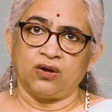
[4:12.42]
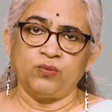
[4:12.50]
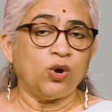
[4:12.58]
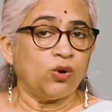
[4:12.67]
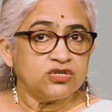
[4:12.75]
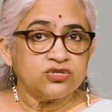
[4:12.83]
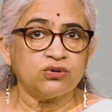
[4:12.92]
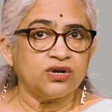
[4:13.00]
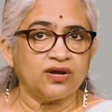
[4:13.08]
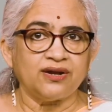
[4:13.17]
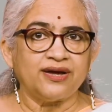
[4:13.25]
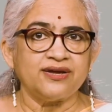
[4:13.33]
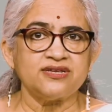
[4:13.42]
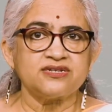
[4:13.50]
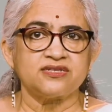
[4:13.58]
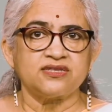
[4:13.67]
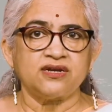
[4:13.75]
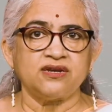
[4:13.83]
We also
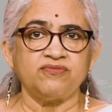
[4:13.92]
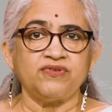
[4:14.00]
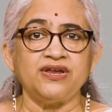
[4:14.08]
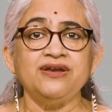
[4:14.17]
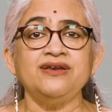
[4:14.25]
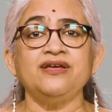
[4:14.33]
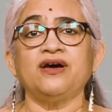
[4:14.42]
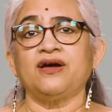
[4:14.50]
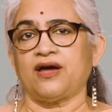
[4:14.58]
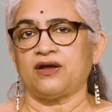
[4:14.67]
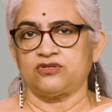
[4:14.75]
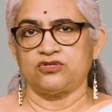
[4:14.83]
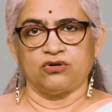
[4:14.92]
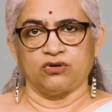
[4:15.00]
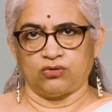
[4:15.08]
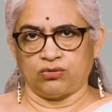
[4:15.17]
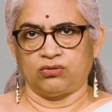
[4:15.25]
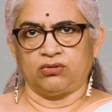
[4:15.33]
realized that if India had to
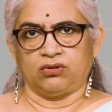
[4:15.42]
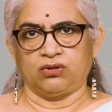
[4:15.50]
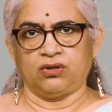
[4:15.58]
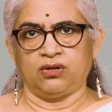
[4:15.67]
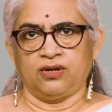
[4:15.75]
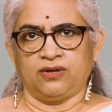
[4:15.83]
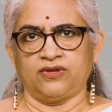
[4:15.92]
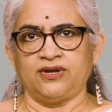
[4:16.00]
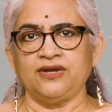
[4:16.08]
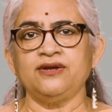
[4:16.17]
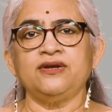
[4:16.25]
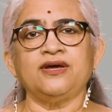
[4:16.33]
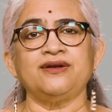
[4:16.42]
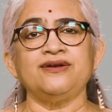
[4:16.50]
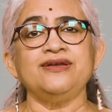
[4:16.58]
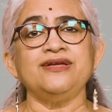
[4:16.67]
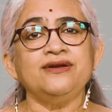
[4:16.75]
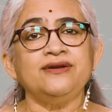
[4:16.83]
grow, then India
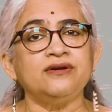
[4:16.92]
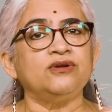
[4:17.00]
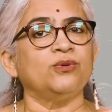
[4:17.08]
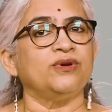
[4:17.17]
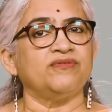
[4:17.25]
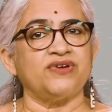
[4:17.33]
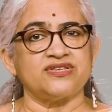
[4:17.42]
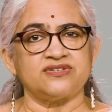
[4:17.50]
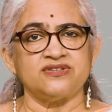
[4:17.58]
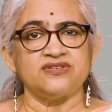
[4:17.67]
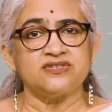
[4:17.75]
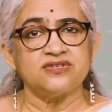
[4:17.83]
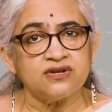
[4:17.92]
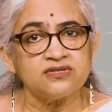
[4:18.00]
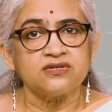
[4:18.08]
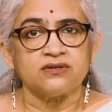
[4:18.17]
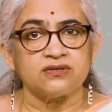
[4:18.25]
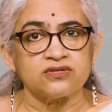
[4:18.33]
needed to invest in
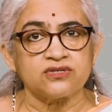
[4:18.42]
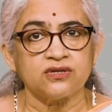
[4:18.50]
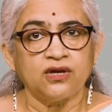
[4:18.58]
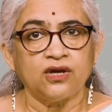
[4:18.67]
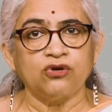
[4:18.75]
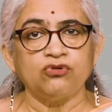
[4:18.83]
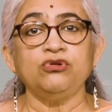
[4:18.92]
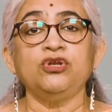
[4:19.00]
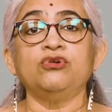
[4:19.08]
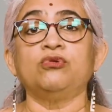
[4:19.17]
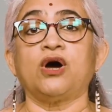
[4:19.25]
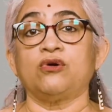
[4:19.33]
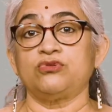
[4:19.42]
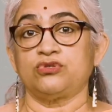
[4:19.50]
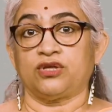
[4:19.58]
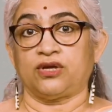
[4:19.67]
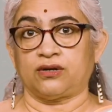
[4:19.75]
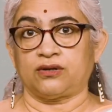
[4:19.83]
citizens who knew how to
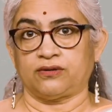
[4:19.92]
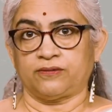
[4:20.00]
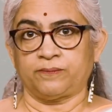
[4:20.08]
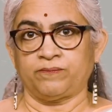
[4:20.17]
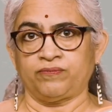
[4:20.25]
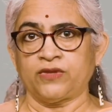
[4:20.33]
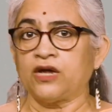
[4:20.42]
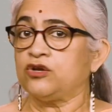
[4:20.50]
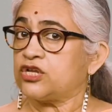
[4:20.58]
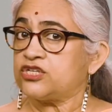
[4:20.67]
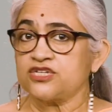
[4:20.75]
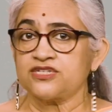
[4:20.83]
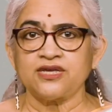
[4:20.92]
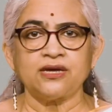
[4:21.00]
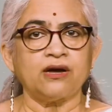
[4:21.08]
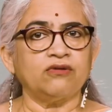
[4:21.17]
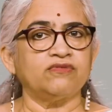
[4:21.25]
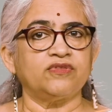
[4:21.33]
think. Not just
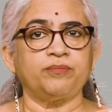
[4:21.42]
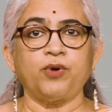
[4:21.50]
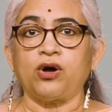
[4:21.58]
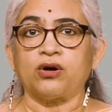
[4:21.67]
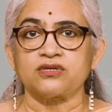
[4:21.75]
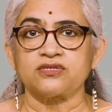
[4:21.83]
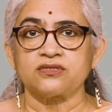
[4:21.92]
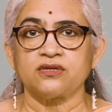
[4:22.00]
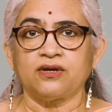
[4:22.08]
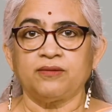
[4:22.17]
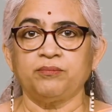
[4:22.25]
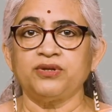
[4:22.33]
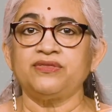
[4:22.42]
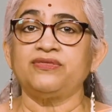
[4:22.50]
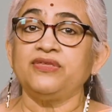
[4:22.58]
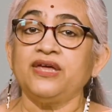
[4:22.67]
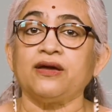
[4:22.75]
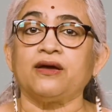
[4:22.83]
think out of the box, but
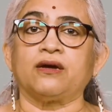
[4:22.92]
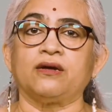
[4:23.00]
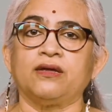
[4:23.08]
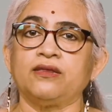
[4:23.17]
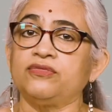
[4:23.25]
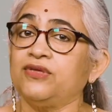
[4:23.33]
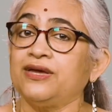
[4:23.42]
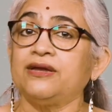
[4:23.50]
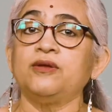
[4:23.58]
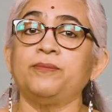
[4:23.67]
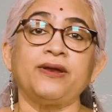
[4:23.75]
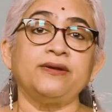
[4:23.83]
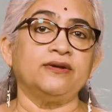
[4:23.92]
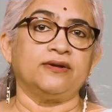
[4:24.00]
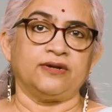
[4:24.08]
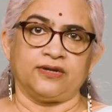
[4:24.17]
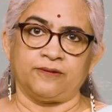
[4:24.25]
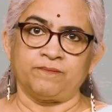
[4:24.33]
think, think
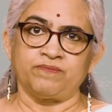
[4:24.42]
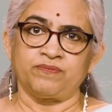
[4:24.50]
independently.